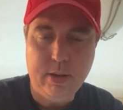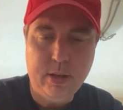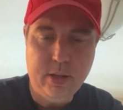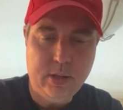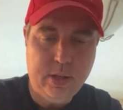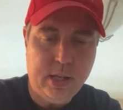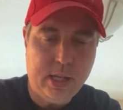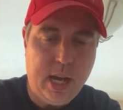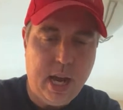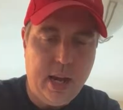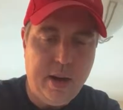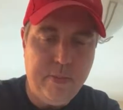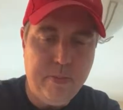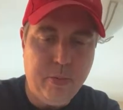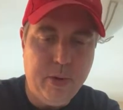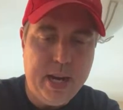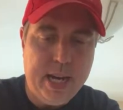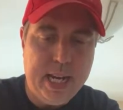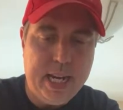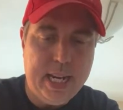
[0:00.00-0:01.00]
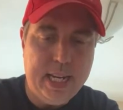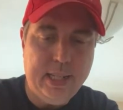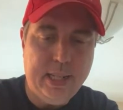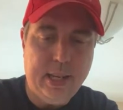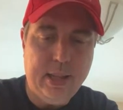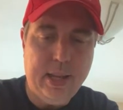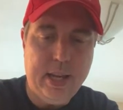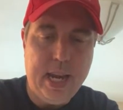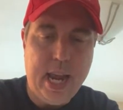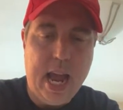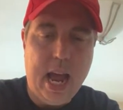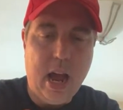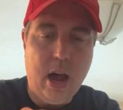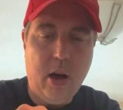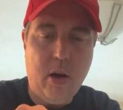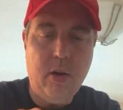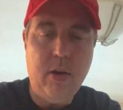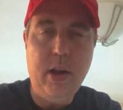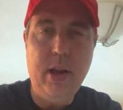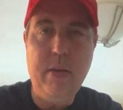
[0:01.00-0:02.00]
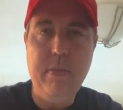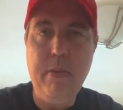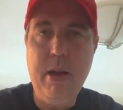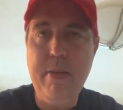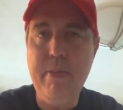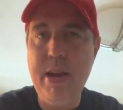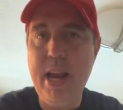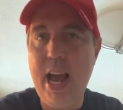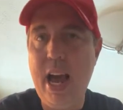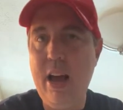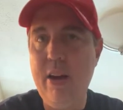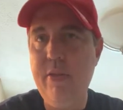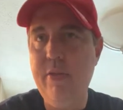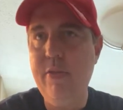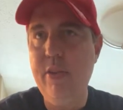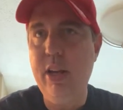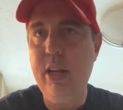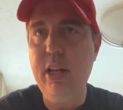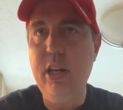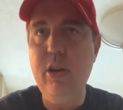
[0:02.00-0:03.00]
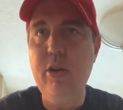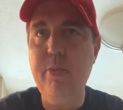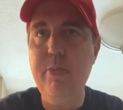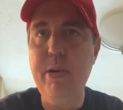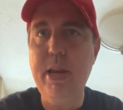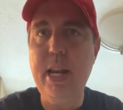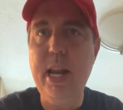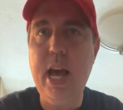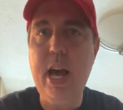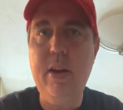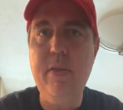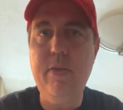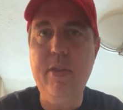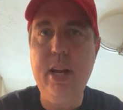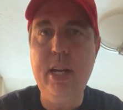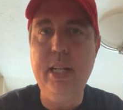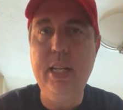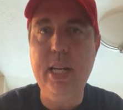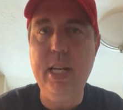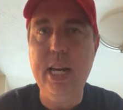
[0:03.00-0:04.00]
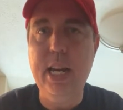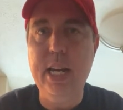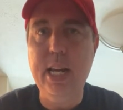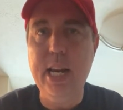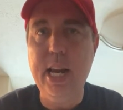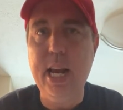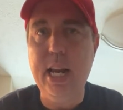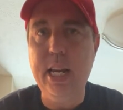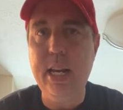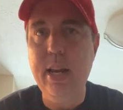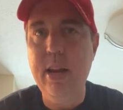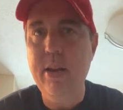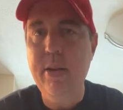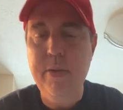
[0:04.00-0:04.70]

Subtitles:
to kind of bring it into the now, and maybe a little bit out of 1988,